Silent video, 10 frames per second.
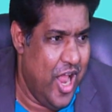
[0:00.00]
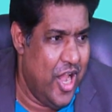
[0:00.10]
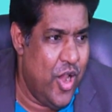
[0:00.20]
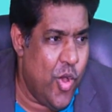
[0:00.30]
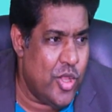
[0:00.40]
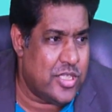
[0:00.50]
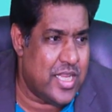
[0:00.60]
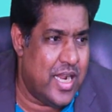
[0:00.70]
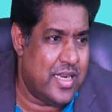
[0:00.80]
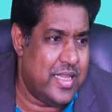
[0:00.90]
Loss
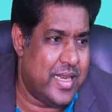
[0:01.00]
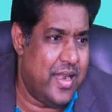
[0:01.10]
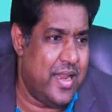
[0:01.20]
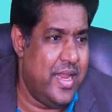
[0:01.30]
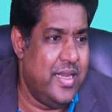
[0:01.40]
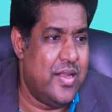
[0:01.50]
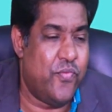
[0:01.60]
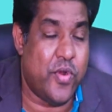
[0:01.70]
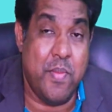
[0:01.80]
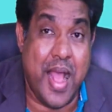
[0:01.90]
under the head income
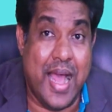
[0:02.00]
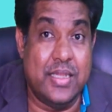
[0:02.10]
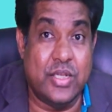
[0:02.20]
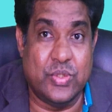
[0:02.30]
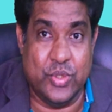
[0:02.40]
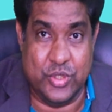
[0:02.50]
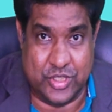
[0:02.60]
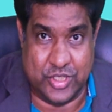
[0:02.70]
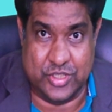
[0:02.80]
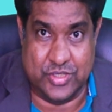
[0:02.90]
from other
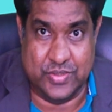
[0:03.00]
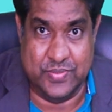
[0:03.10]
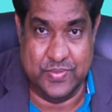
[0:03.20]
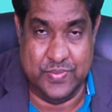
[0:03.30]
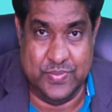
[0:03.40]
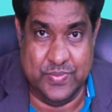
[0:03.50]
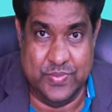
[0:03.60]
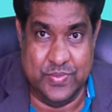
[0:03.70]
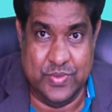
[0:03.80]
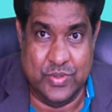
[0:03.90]
sources.
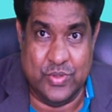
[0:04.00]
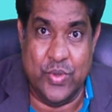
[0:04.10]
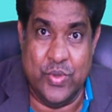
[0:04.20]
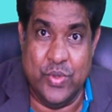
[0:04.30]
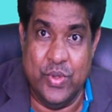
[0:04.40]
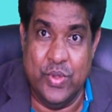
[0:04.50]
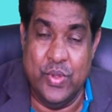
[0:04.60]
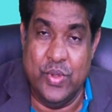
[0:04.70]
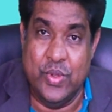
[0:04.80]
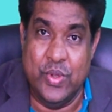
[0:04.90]
So
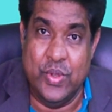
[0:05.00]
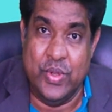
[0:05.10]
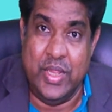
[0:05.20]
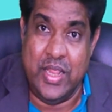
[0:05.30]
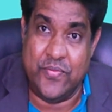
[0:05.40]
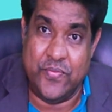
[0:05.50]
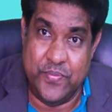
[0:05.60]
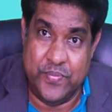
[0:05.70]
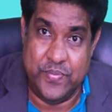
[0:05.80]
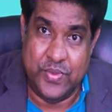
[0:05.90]
if
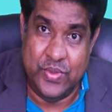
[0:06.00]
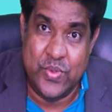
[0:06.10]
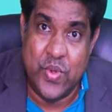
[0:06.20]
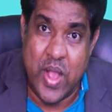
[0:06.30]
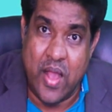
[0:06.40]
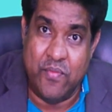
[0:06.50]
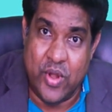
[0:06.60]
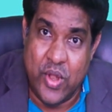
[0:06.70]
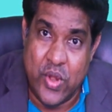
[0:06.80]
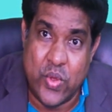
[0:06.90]
you have
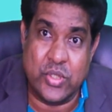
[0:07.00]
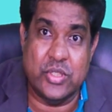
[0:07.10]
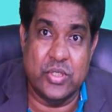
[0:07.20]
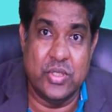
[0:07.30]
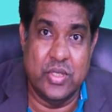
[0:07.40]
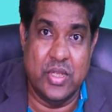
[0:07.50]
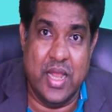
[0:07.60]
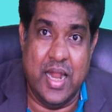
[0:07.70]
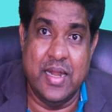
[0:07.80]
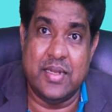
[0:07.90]
loss
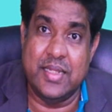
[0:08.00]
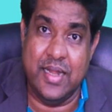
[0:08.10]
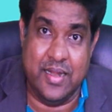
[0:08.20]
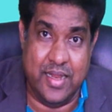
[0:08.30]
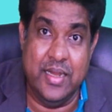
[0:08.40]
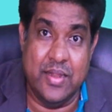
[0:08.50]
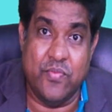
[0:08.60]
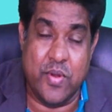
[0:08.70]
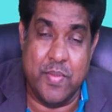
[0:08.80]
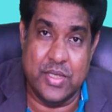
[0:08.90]
under the head income
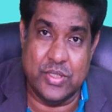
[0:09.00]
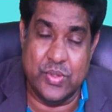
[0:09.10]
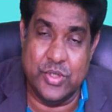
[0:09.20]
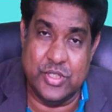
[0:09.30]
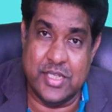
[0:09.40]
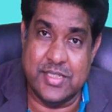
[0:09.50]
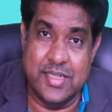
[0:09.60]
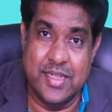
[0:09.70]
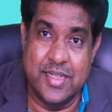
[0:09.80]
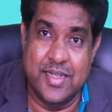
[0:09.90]
from other sources,
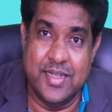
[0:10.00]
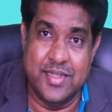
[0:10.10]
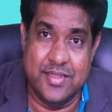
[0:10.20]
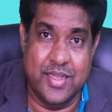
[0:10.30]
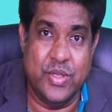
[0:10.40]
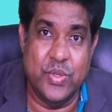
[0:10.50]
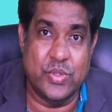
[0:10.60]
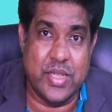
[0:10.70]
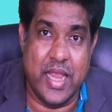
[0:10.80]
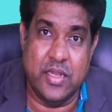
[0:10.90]
then
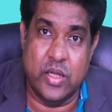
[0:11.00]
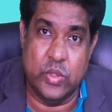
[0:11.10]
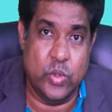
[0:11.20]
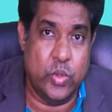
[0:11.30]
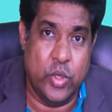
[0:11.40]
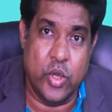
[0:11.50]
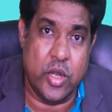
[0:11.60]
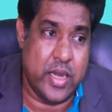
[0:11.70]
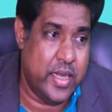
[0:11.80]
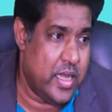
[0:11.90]
use ITR2,
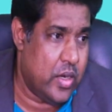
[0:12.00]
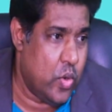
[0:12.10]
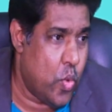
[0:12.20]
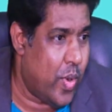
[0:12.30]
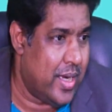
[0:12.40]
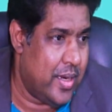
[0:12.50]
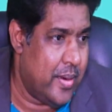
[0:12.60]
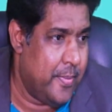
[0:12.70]
not ITR1.